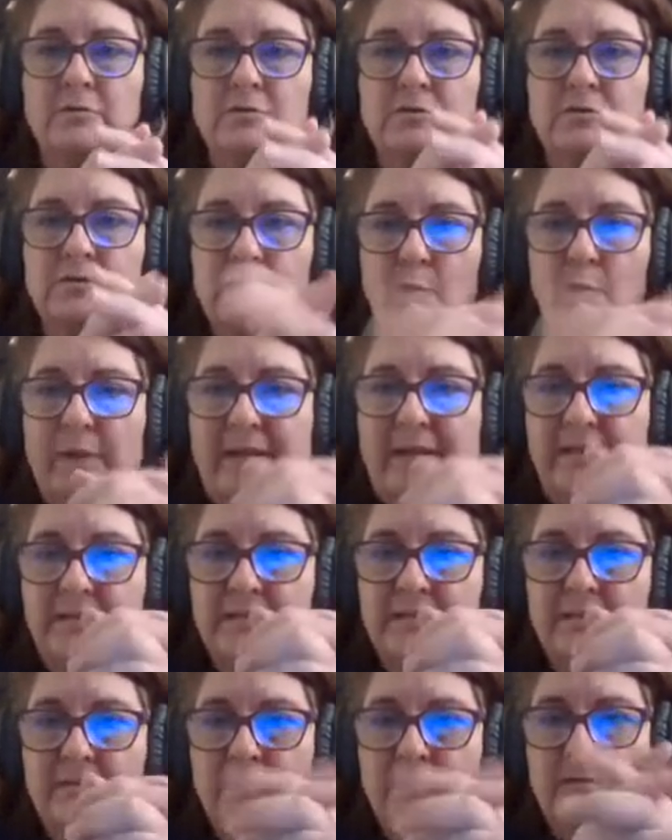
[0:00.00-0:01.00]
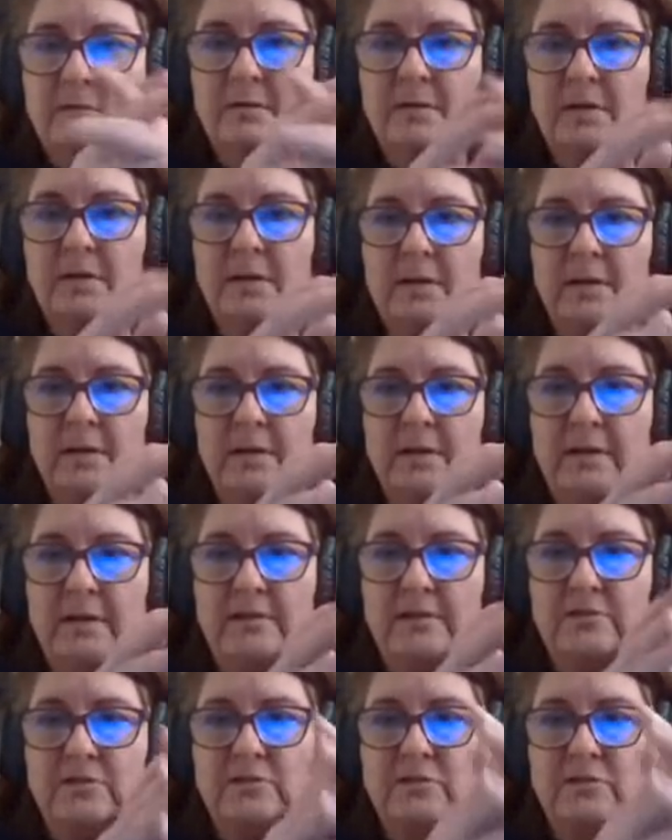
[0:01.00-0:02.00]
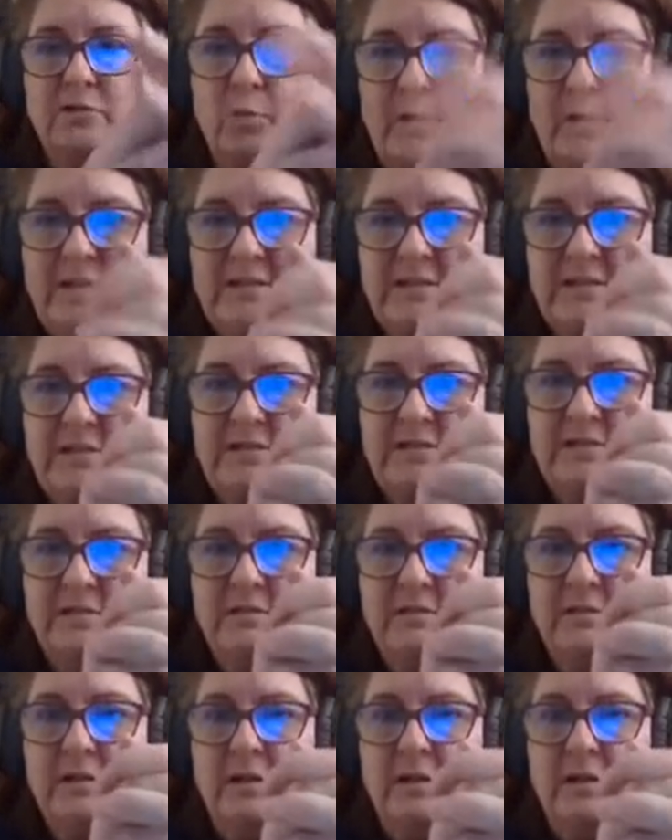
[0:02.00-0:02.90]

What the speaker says: squeeze. It just squeezes